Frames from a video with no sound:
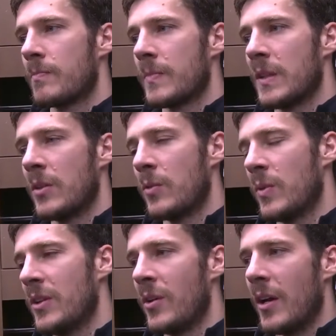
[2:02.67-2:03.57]
You know,
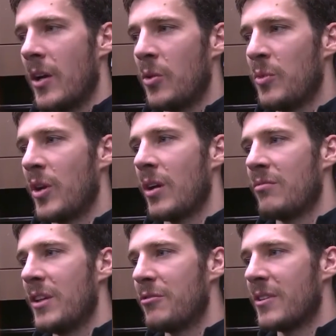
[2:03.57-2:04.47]
when you're home, you have
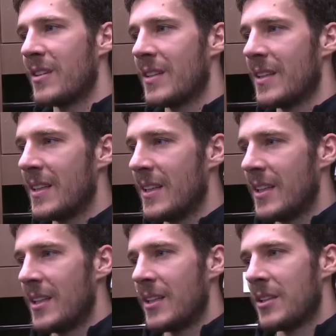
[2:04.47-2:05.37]
different
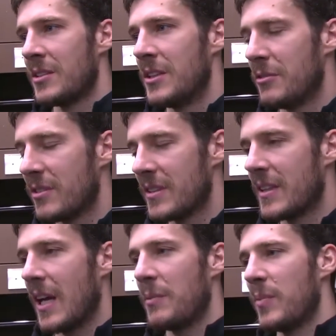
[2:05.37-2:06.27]

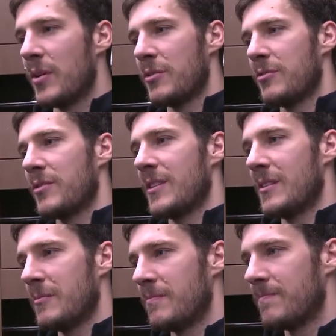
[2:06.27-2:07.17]
type of,
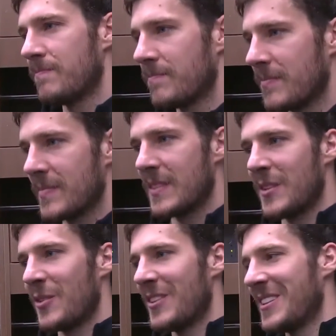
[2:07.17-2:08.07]
you
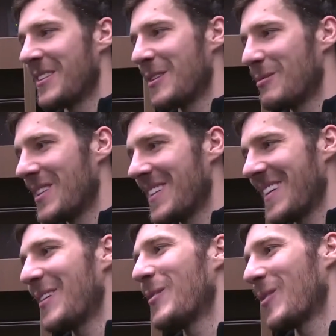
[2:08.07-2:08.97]
know, disturbance.
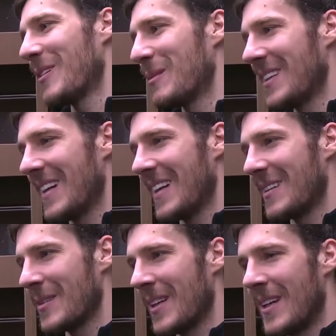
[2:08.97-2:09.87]
You know what I mean? Like,
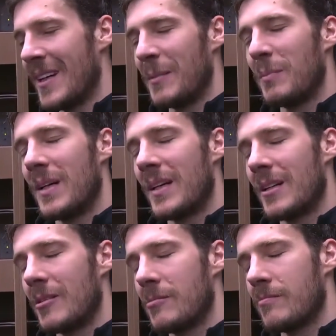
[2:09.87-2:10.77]
but
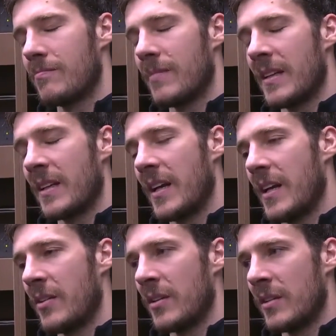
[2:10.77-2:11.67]
at
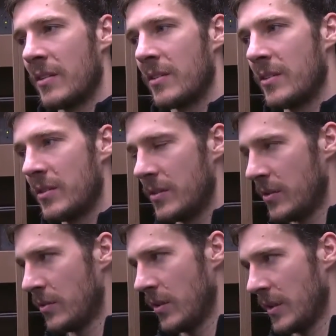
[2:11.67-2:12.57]
here,
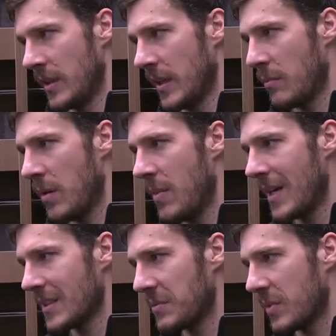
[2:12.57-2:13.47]
you only think about
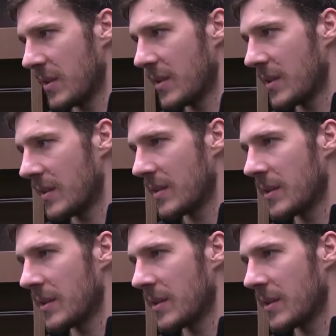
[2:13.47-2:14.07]
basketball. And,